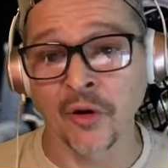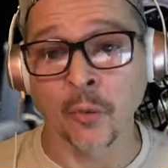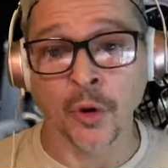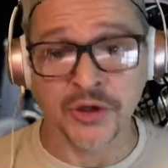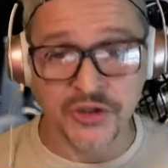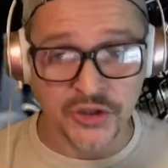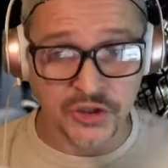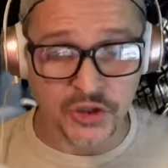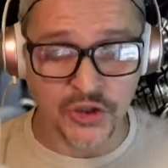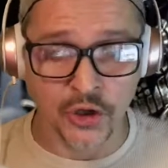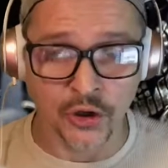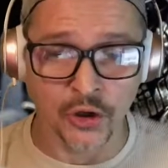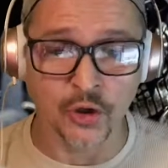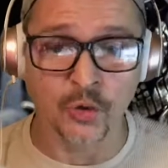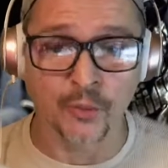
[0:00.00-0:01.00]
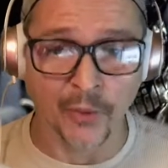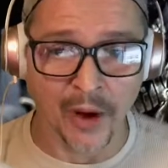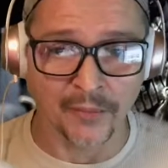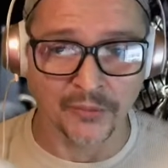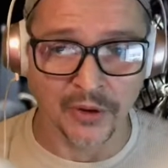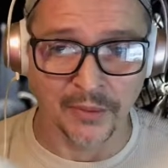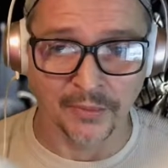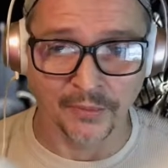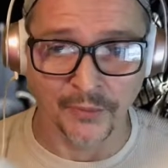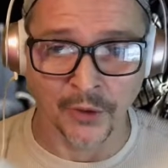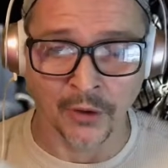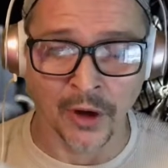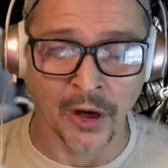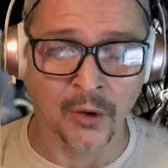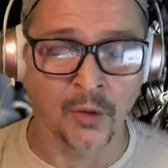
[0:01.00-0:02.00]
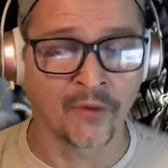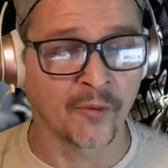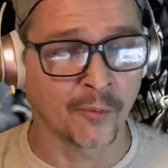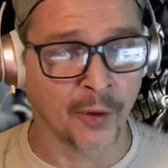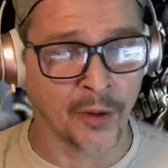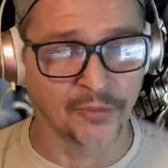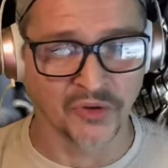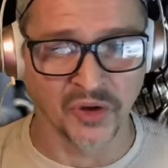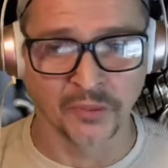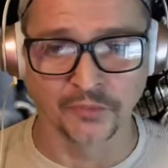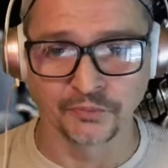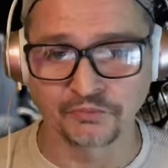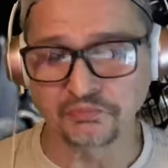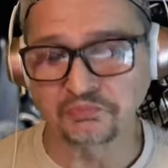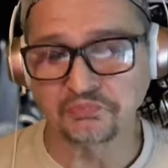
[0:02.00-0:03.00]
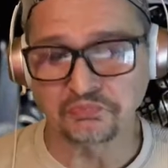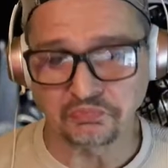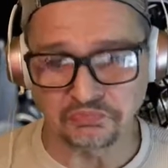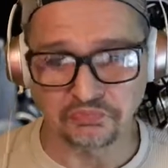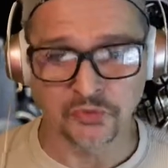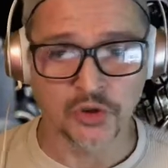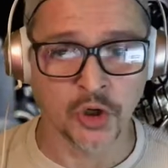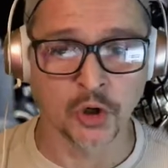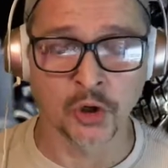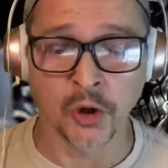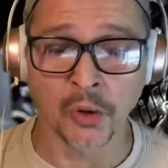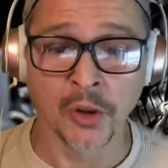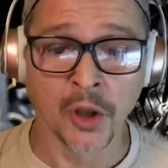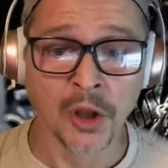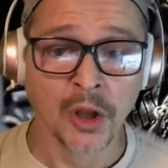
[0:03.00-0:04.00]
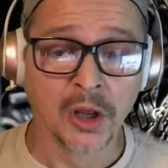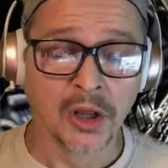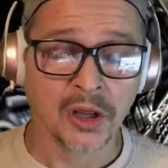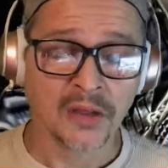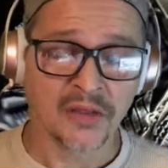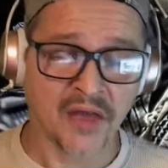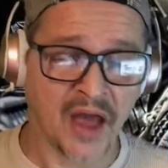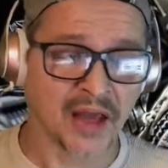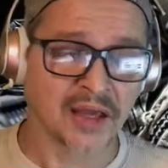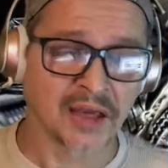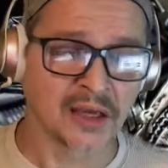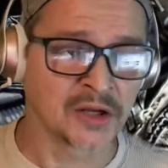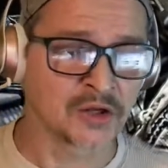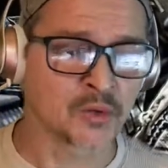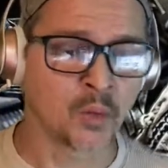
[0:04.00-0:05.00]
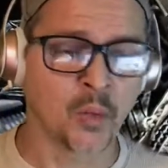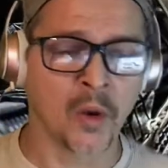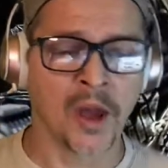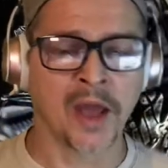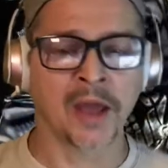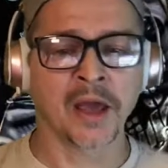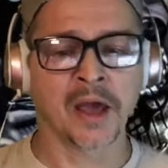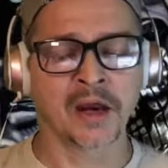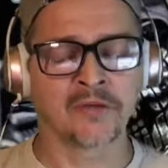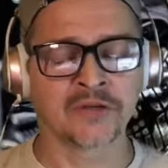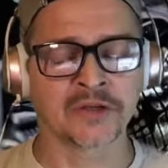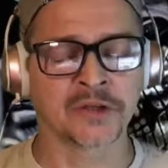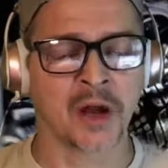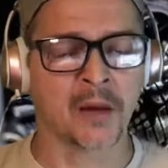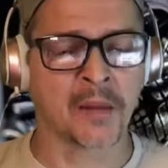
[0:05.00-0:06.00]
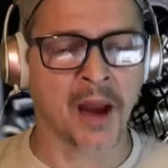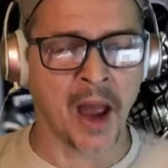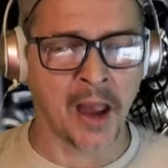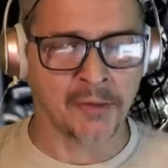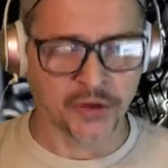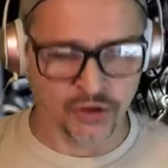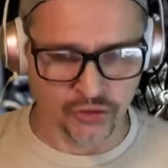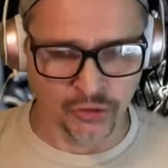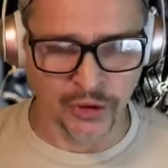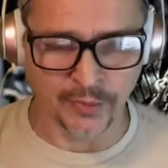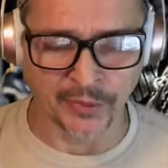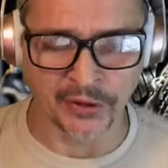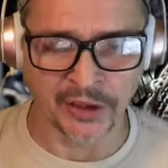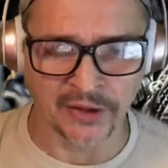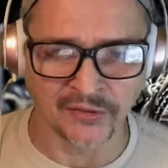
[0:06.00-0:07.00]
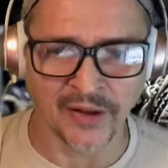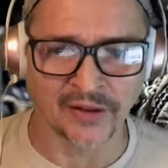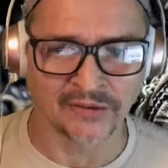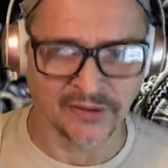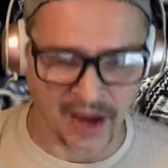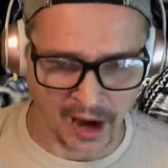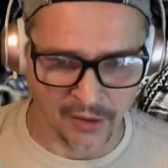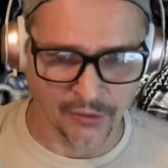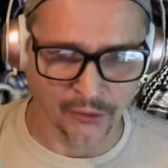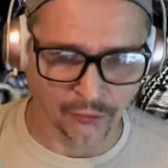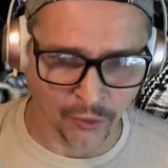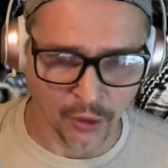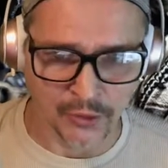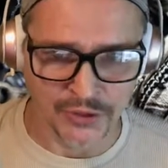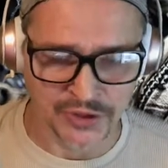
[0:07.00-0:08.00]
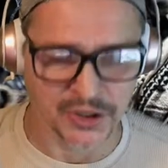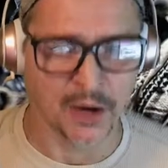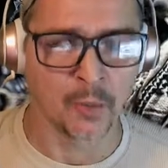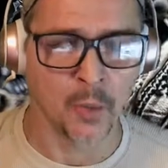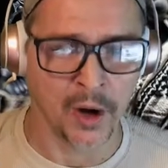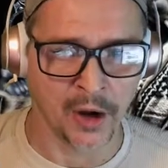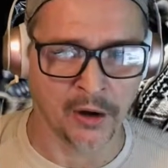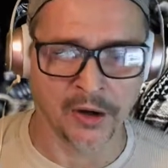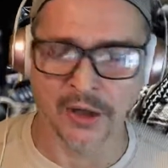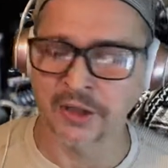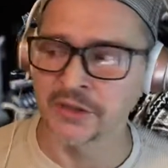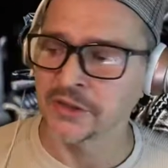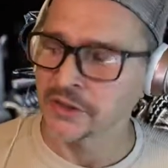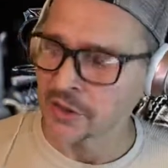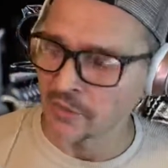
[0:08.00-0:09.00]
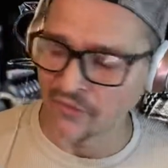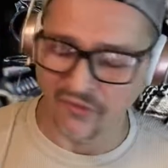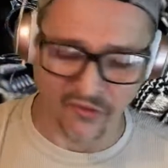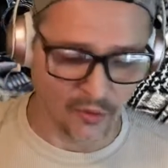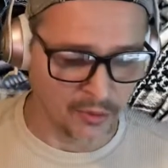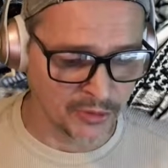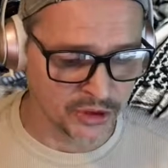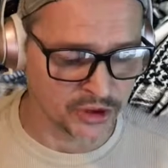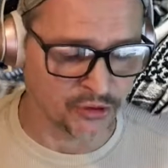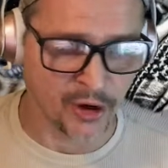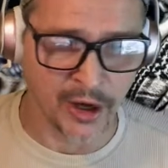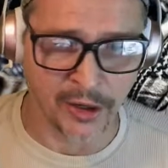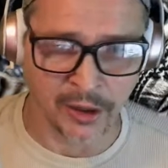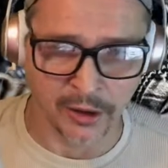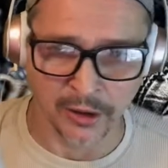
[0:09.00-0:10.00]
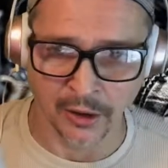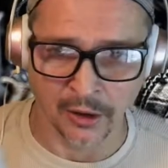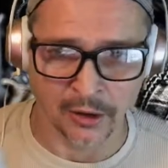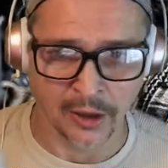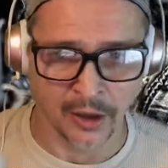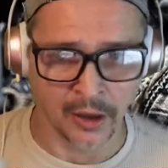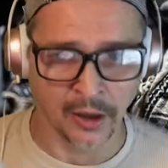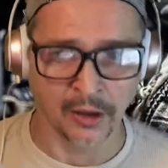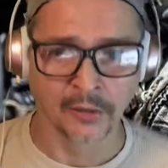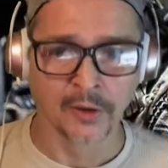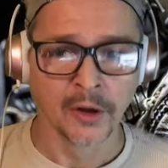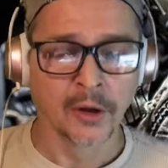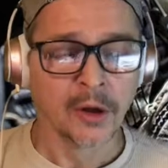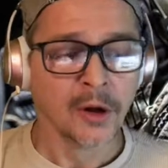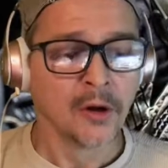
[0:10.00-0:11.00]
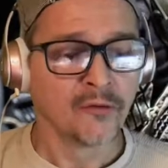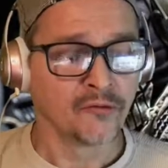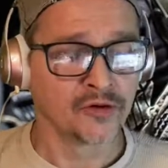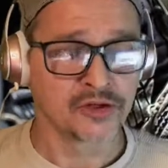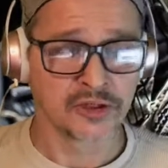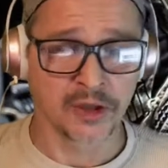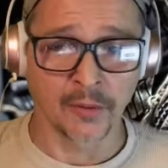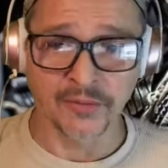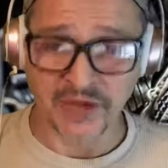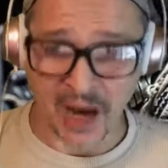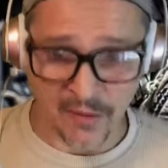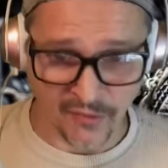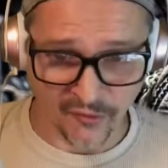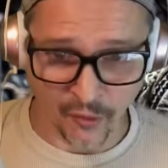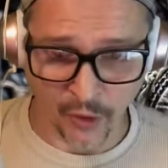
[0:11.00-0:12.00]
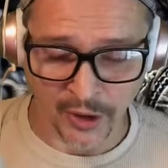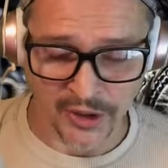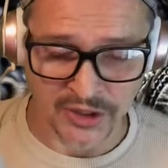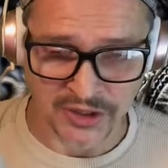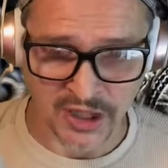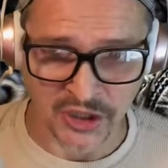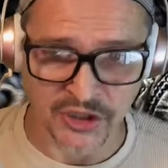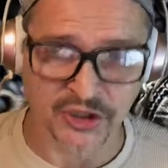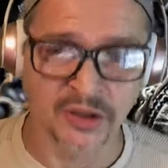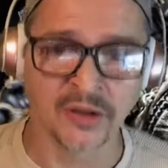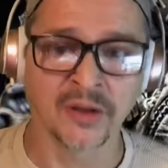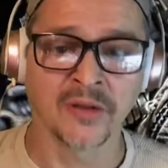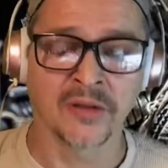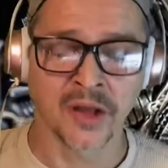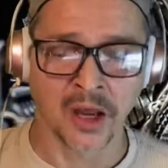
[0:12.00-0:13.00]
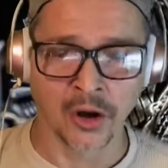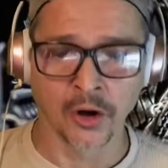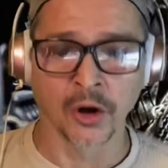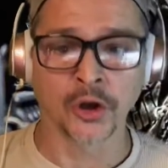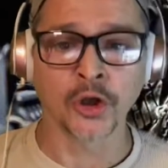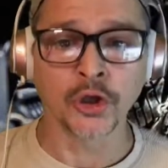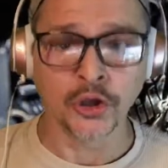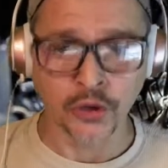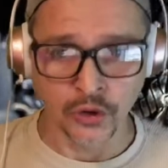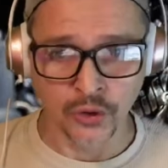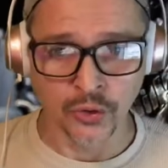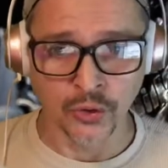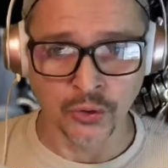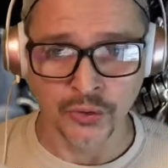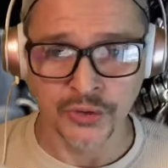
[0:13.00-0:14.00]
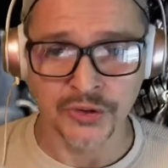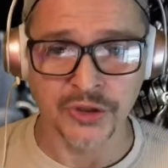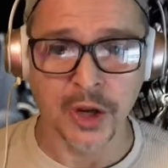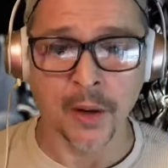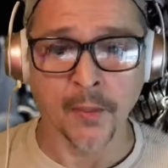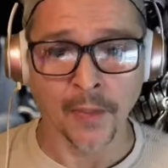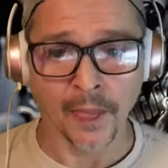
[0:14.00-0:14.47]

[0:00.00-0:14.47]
it was his attorney who prepped him, all right, whoever prepped him, it's good that kid is way ahead of his time. And I truly believe that down the road, somewhere in some form of training, okay, for some type of organization, they are going to use